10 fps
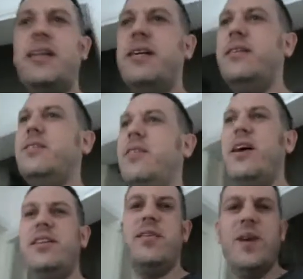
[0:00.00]
it's not that
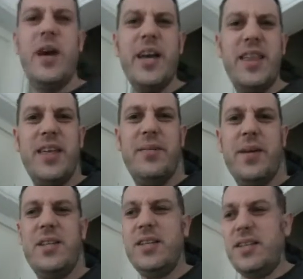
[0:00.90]
I don't like them,
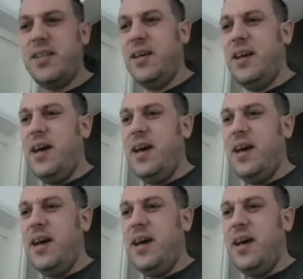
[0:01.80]
it's just